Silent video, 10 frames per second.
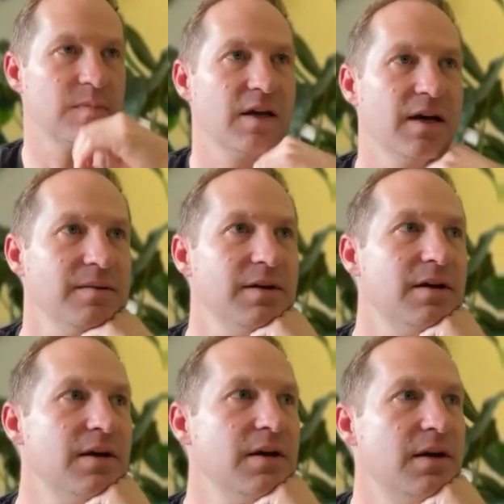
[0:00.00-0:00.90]
Okay.
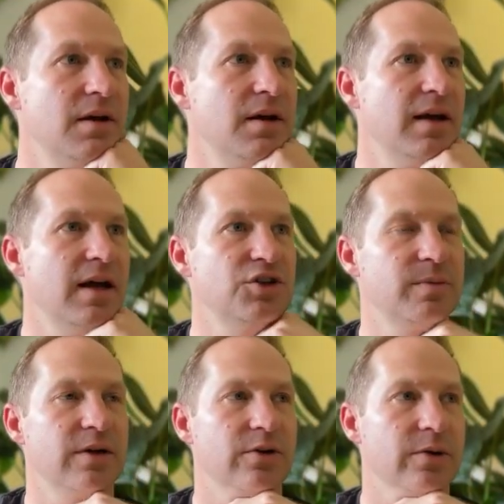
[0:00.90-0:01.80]

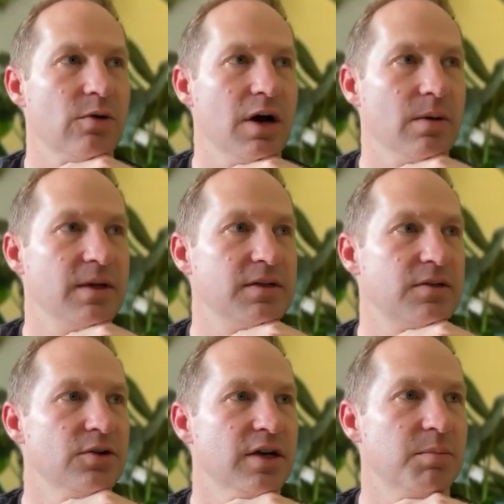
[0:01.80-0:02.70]
Eligibility requirements.
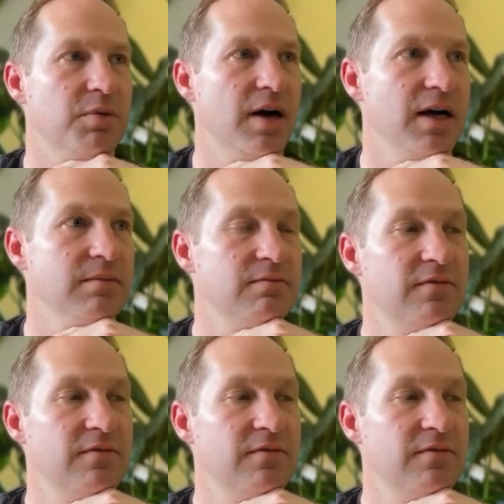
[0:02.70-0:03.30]
Who can apply?